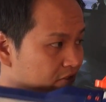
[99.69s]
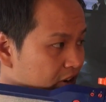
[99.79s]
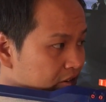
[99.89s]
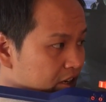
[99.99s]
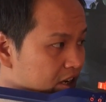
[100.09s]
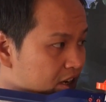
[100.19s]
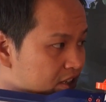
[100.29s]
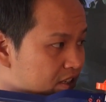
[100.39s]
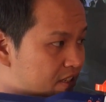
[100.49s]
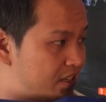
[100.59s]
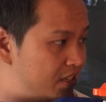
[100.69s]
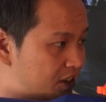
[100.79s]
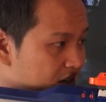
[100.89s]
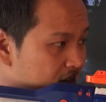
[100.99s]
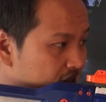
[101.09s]
very
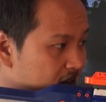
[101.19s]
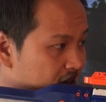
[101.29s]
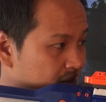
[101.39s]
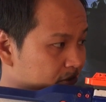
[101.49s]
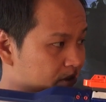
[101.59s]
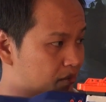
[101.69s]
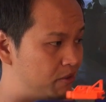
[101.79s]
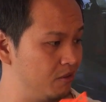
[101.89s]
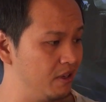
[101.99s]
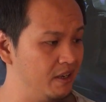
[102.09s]
nice and comfortable,